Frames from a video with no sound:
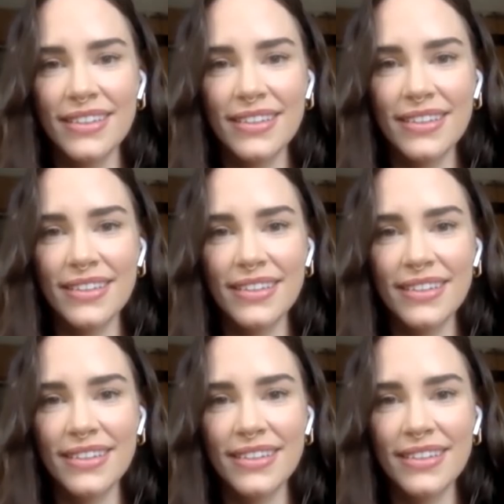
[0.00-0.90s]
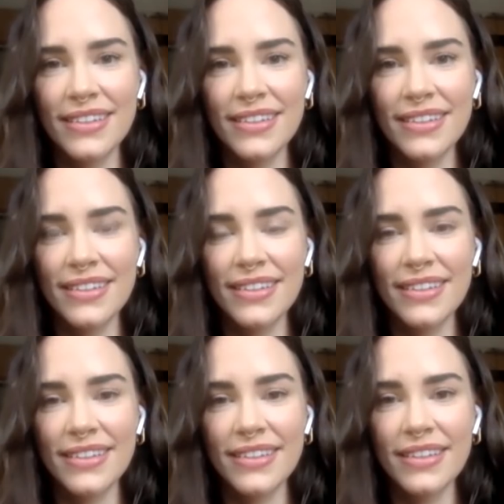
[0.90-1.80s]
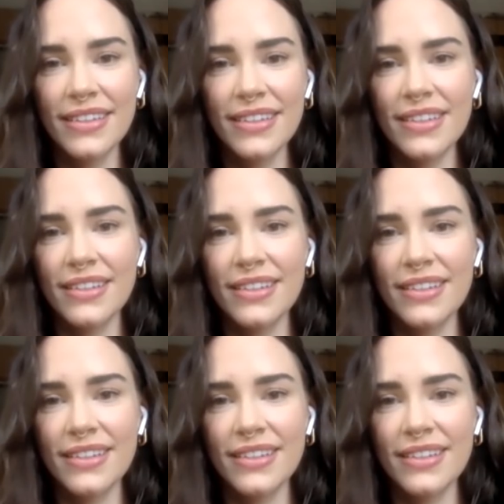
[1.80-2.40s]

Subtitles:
[no speech]